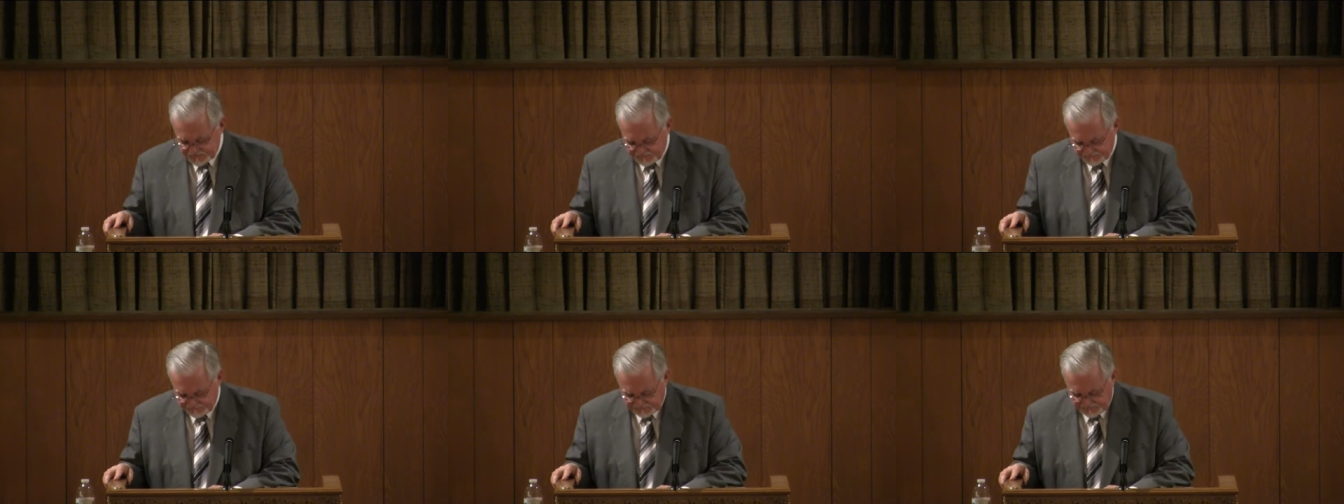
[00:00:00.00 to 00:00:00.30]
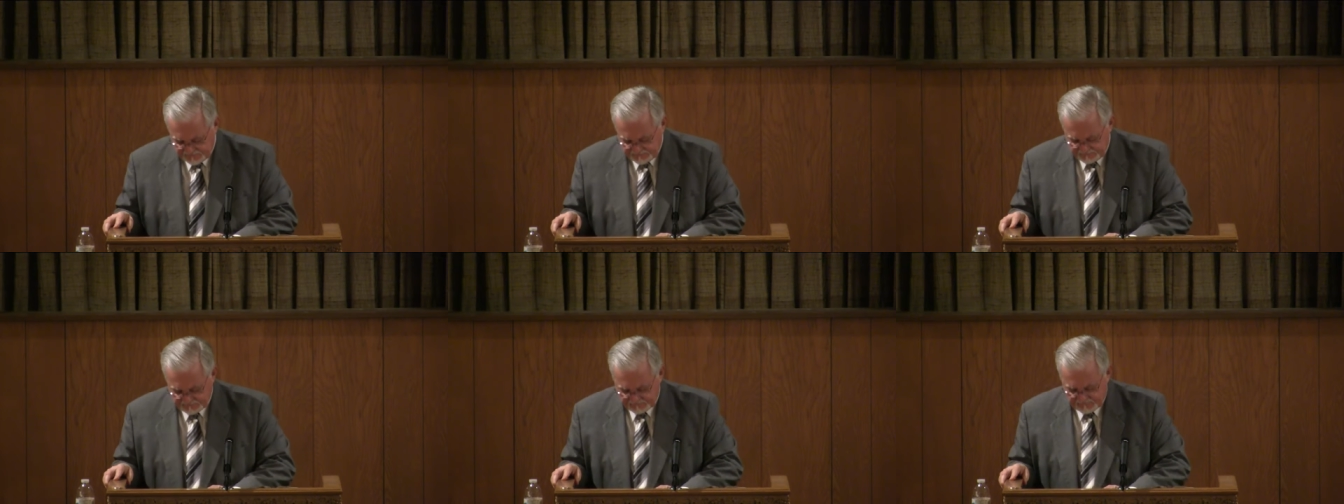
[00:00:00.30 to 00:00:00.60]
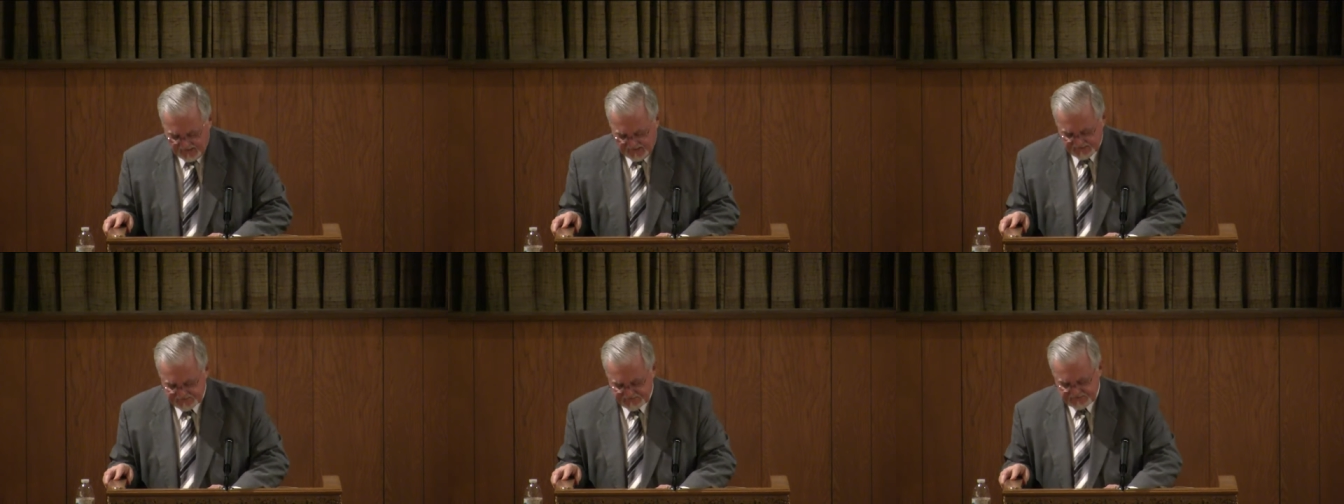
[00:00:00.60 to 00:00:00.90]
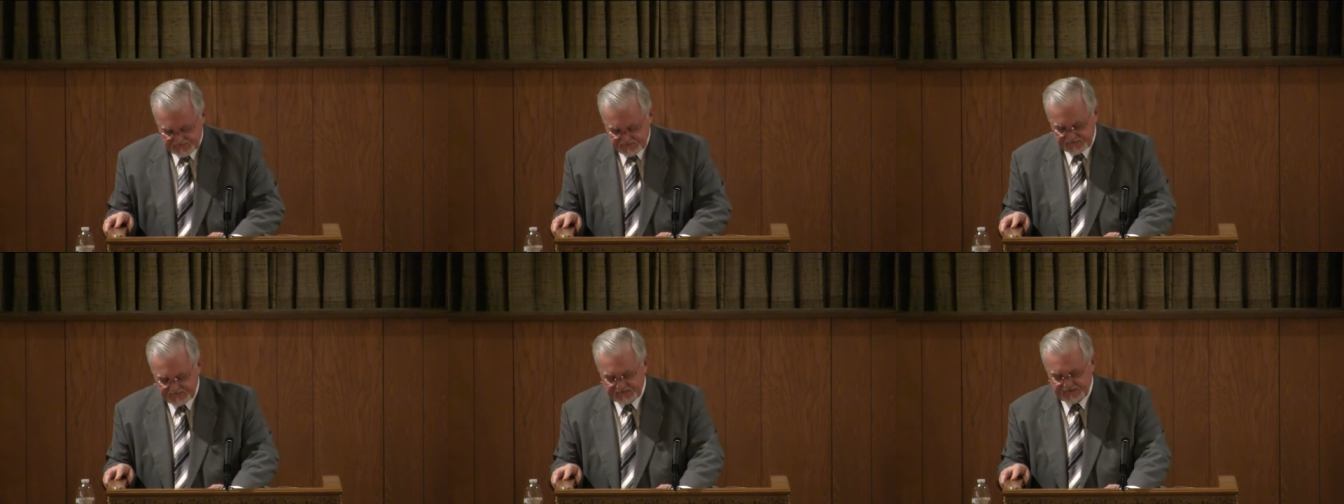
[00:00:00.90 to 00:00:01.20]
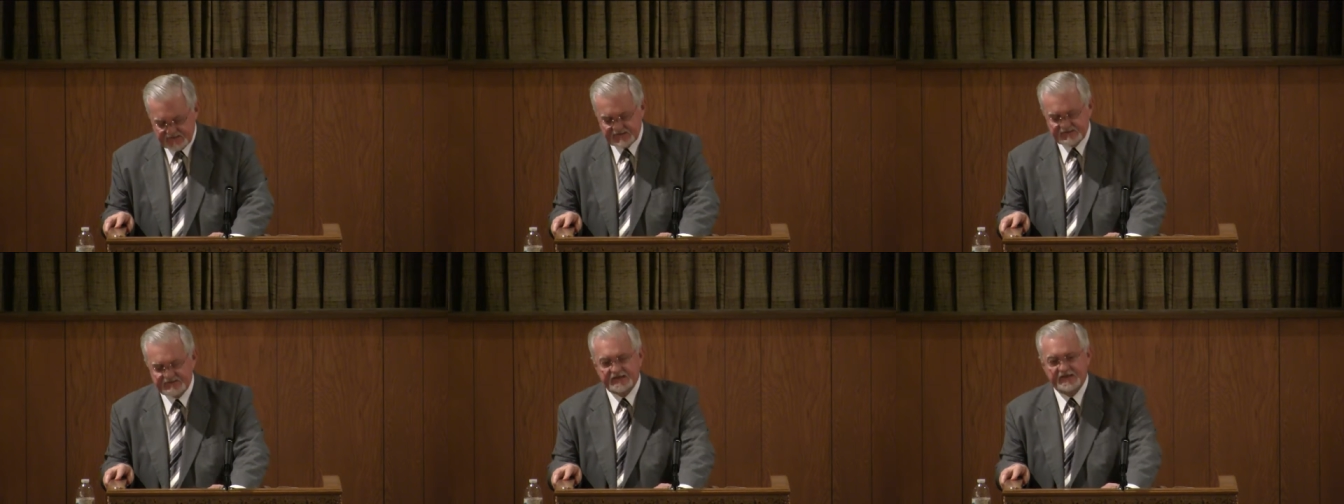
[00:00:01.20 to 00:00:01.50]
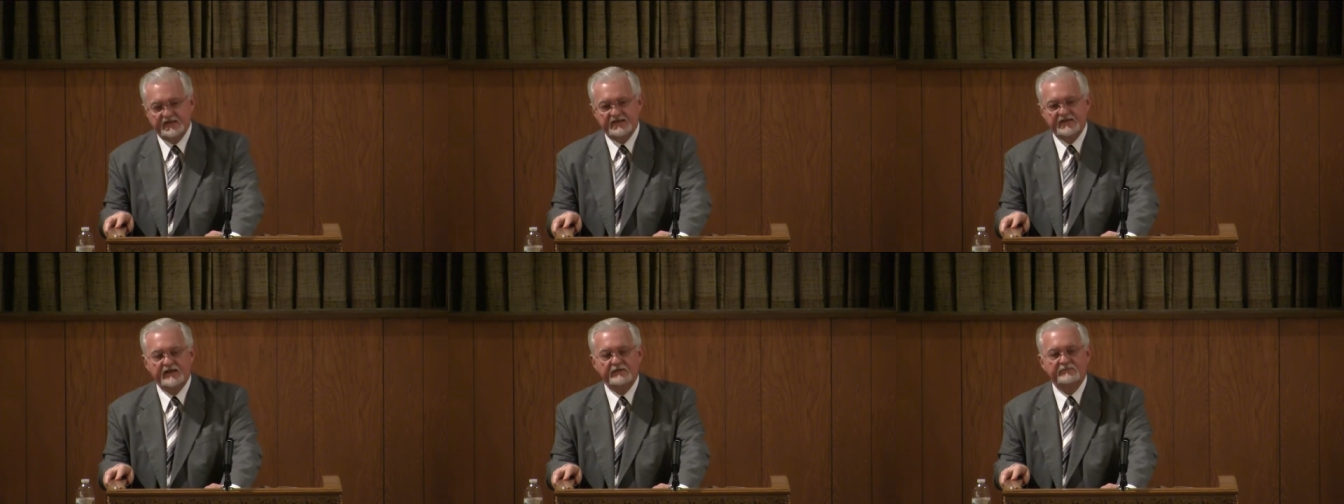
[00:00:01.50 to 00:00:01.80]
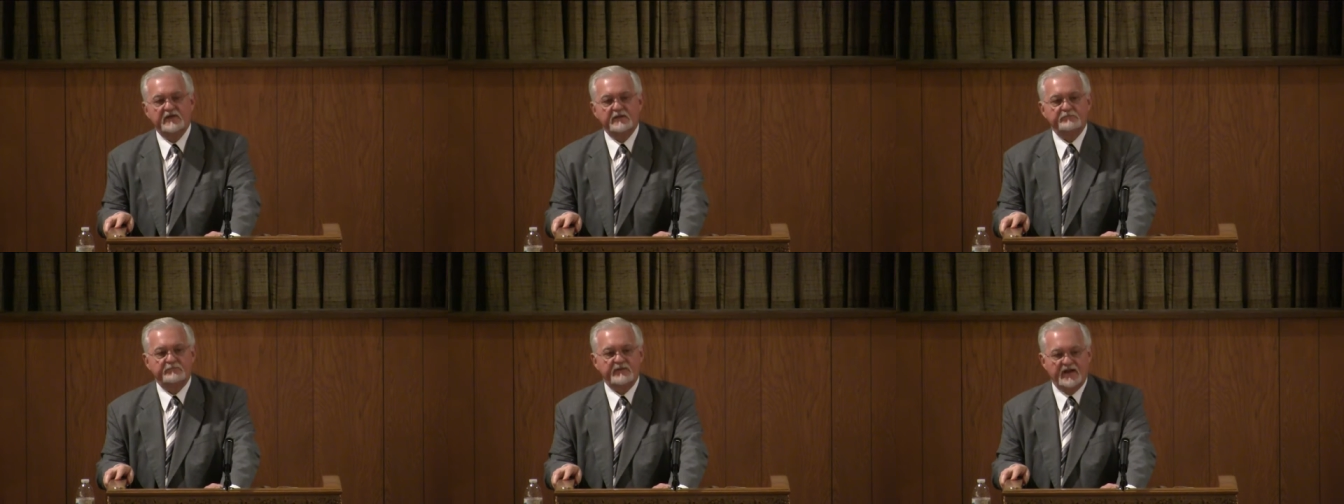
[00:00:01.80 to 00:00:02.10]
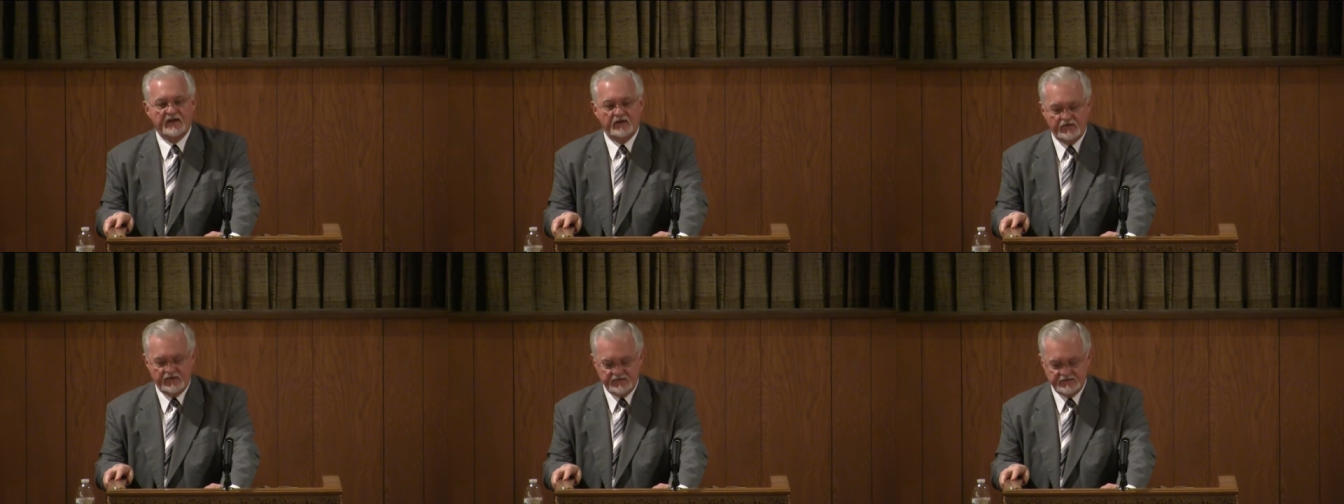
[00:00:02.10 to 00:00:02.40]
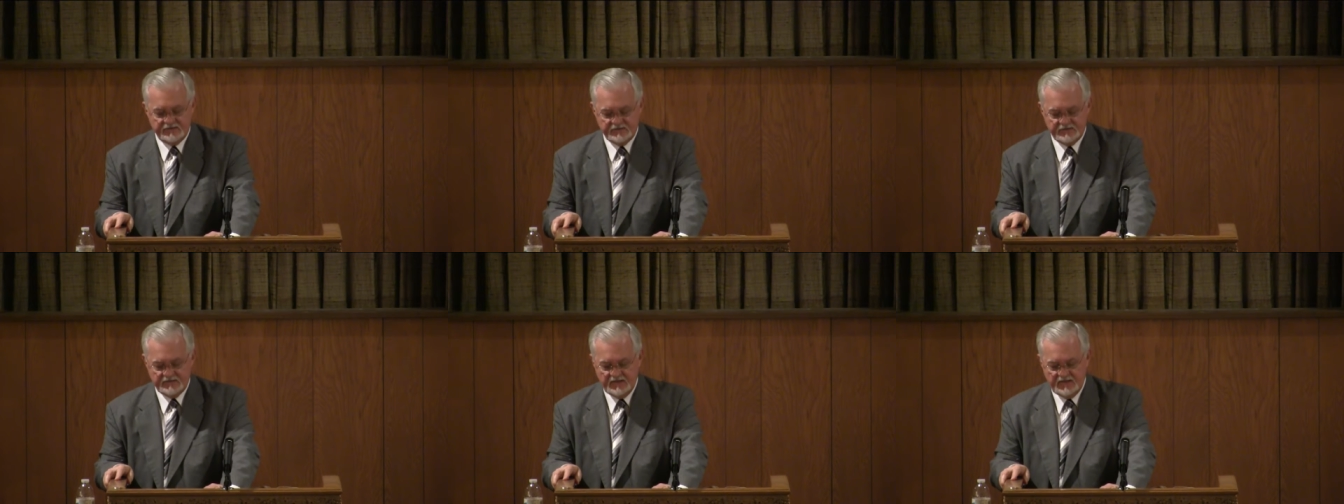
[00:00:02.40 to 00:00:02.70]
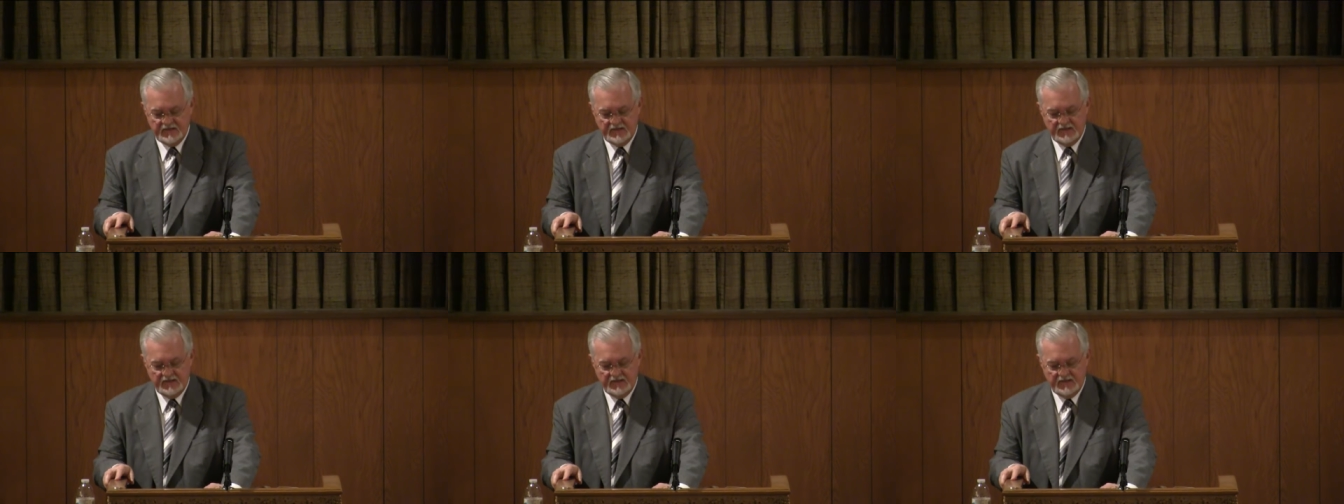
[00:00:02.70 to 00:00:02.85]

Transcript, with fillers: of unrighteousness in them that perish,